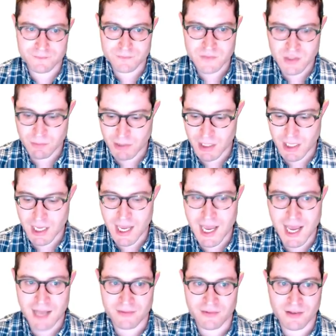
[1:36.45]
So we're going to
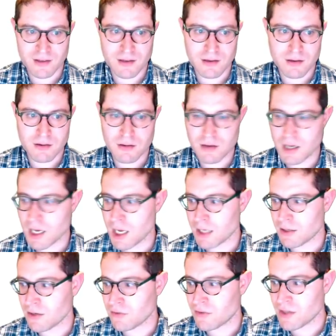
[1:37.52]
ask,
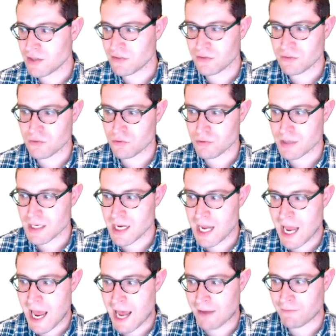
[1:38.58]
does this tree
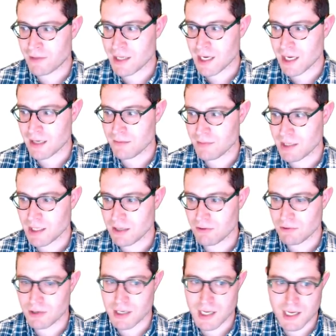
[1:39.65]
have the item in it
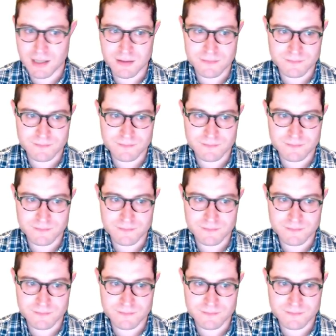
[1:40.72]
or not?